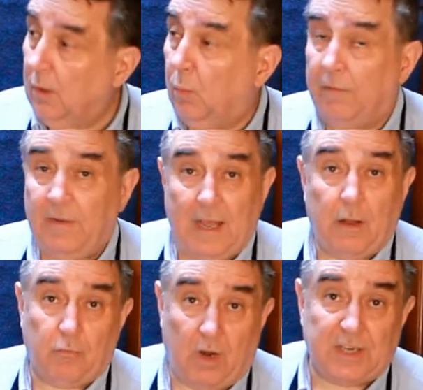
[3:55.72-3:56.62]
We've
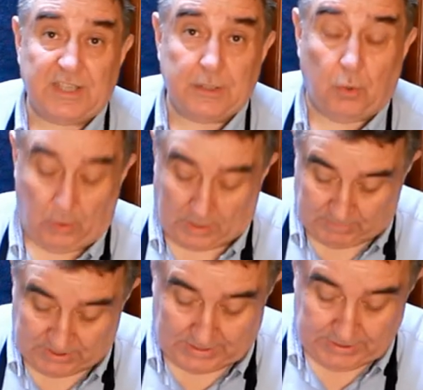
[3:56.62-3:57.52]
now riced all our
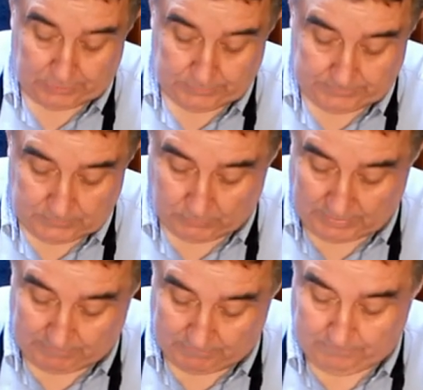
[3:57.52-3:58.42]
potato. We
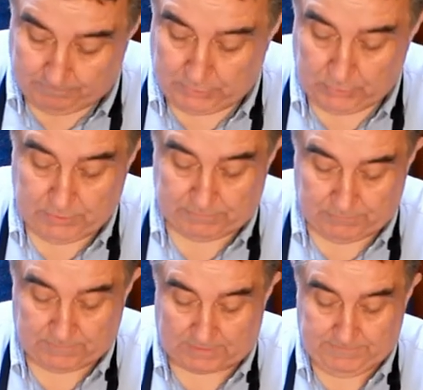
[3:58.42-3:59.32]
have a beautiful
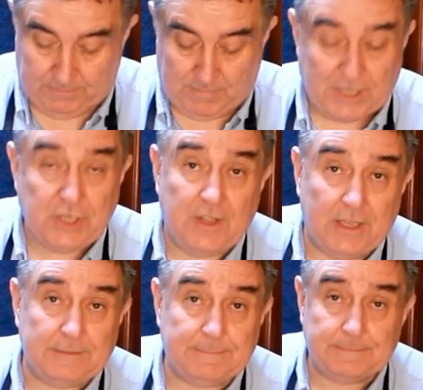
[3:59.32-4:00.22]
fluffy mash there